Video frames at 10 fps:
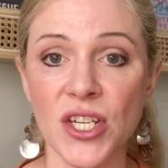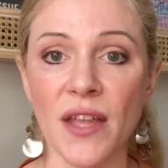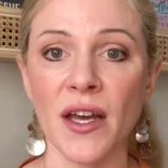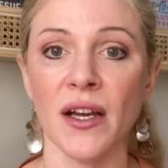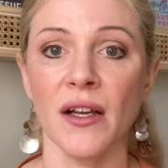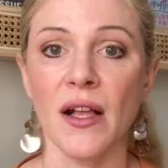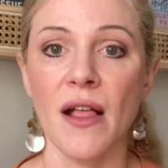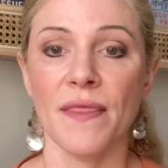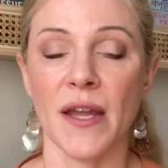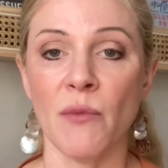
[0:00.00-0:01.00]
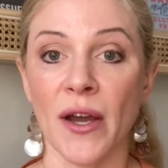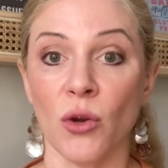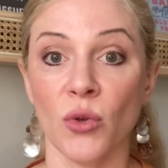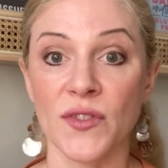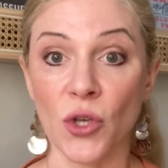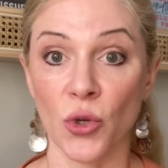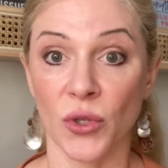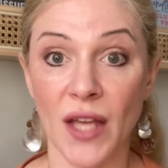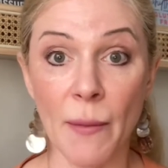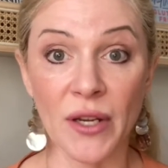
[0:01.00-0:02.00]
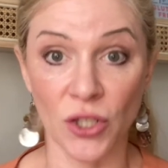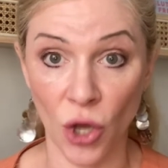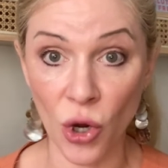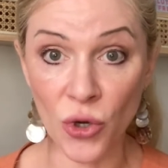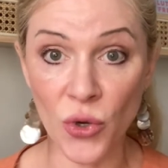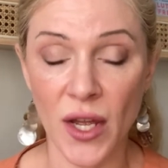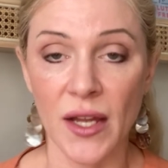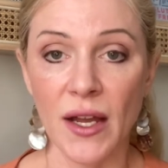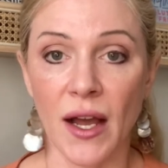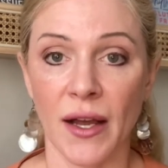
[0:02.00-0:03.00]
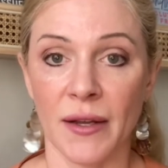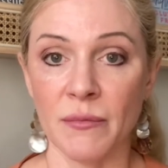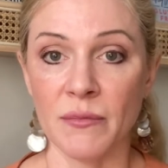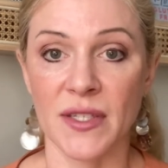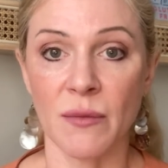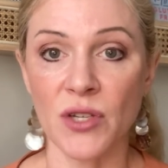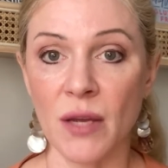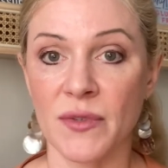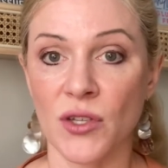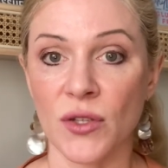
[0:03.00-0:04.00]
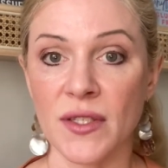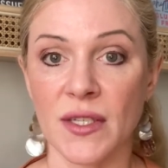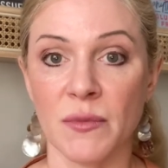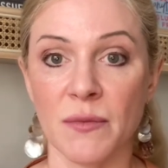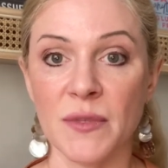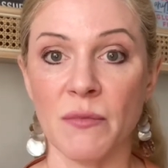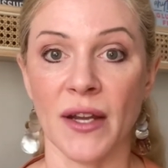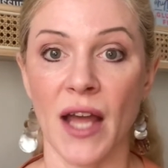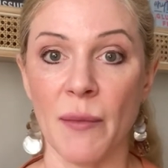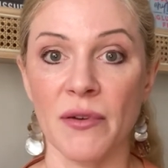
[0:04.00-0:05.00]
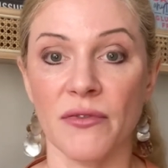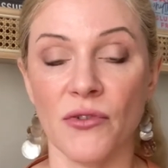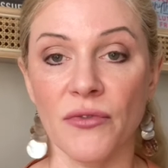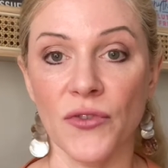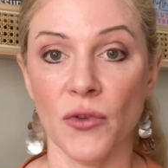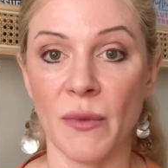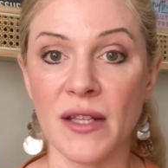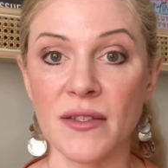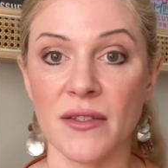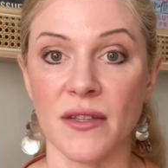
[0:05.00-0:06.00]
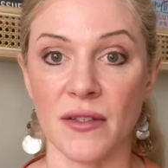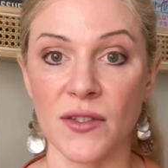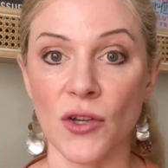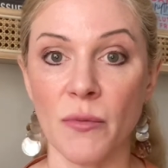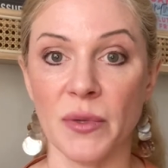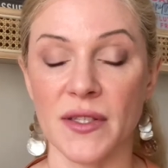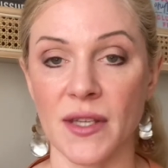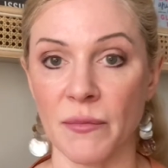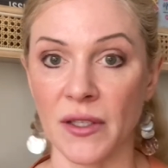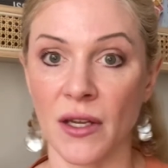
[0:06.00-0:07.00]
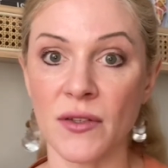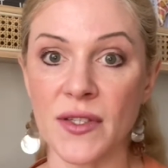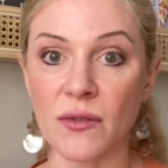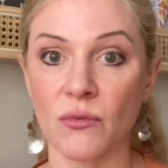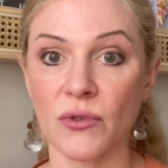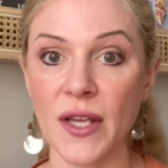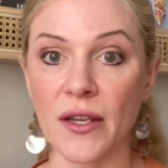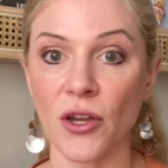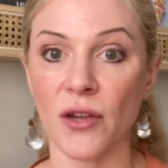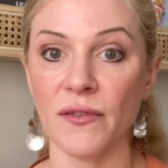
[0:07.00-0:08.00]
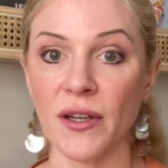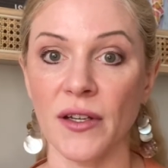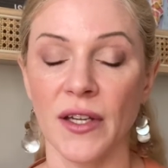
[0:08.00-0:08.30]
other. They might also come and go. Sometimes certain symptoms might happen for a few months, then stop and something else will take over.